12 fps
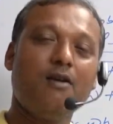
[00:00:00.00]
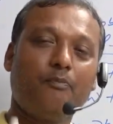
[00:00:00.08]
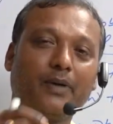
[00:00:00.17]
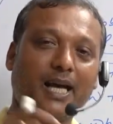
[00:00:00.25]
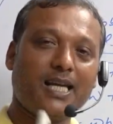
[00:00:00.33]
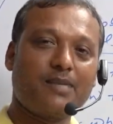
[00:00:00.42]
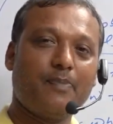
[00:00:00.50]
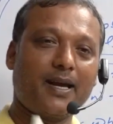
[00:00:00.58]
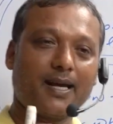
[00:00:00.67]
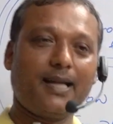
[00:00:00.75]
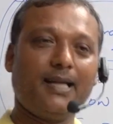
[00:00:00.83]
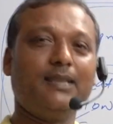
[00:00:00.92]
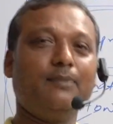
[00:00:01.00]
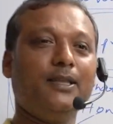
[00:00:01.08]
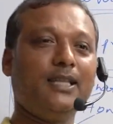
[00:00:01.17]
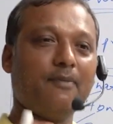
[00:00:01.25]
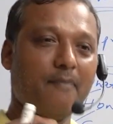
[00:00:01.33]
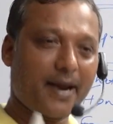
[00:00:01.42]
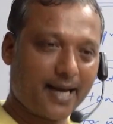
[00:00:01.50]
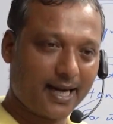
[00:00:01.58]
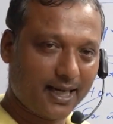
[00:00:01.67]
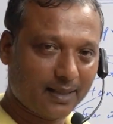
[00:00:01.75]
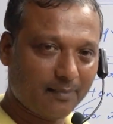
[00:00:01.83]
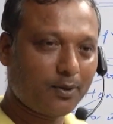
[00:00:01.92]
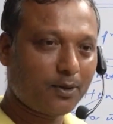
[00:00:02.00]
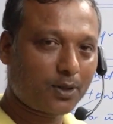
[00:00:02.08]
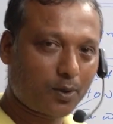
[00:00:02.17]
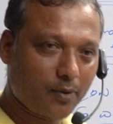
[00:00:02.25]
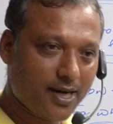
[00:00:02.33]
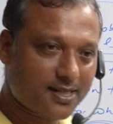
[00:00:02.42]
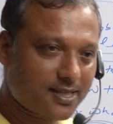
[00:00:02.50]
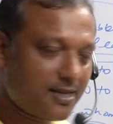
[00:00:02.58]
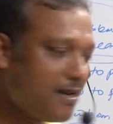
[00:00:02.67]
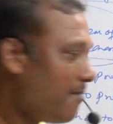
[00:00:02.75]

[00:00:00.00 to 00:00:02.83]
Price mechanism is a mechanism through which